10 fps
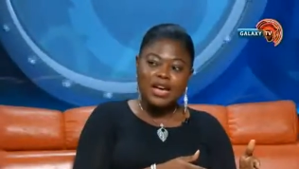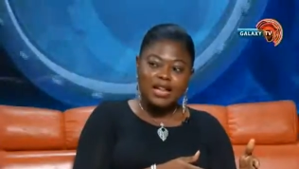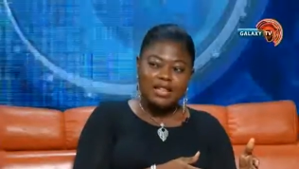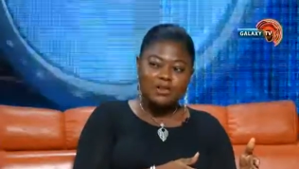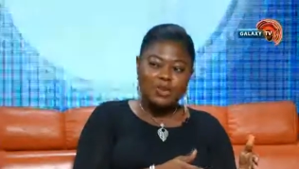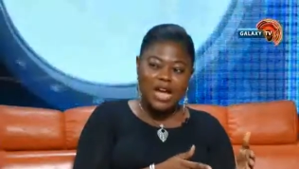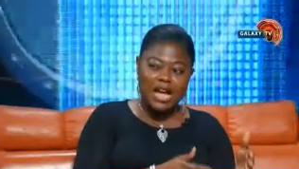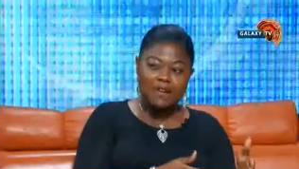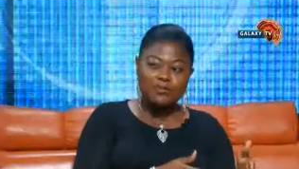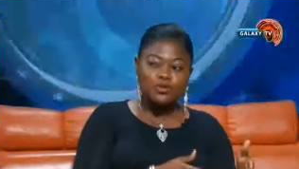and then you
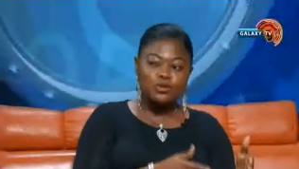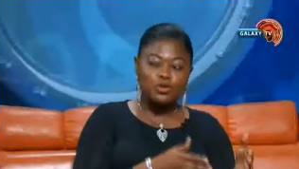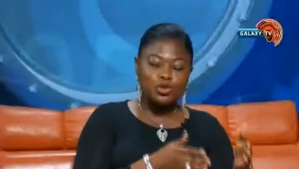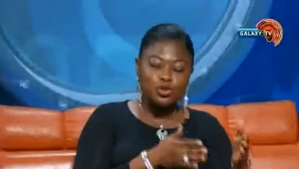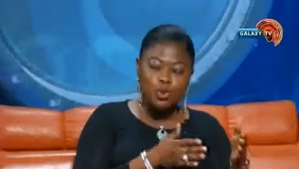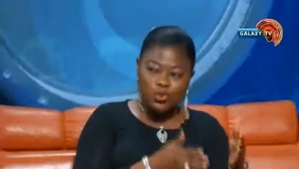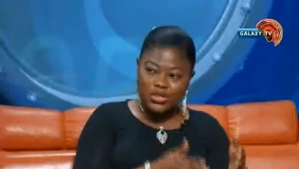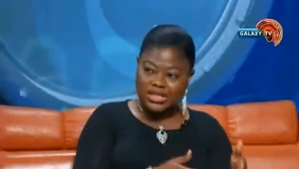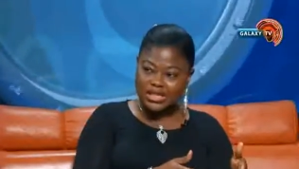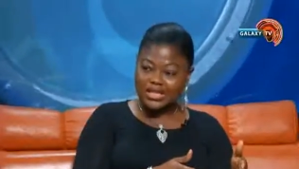have to
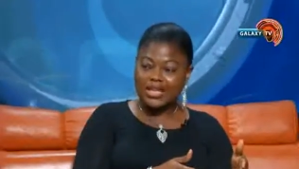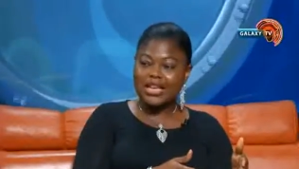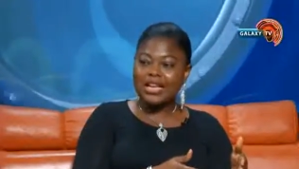totally